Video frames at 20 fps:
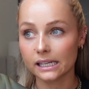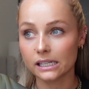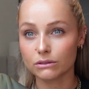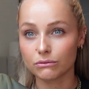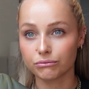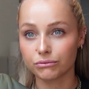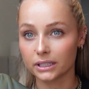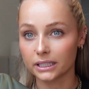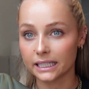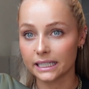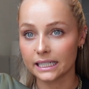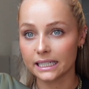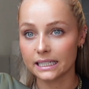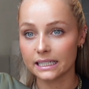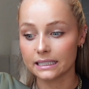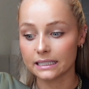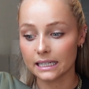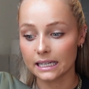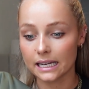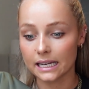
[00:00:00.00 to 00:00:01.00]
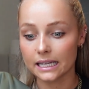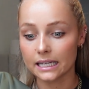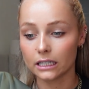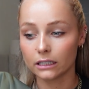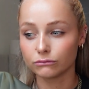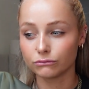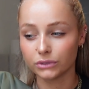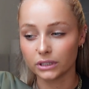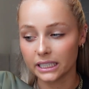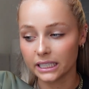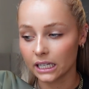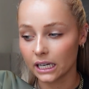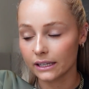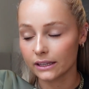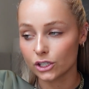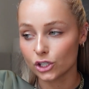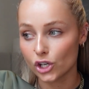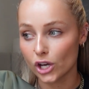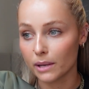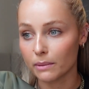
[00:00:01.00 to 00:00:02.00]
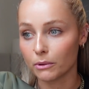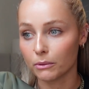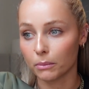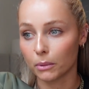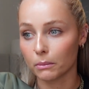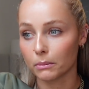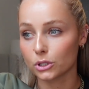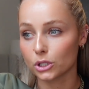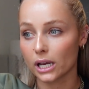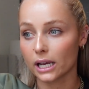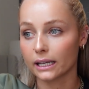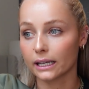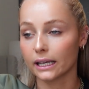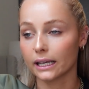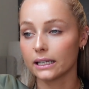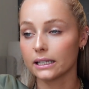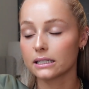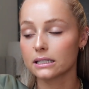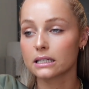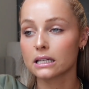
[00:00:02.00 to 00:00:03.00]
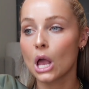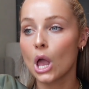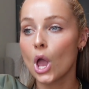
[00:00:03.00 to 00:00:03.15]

It's really easy. I really like the shape of bomber jackets.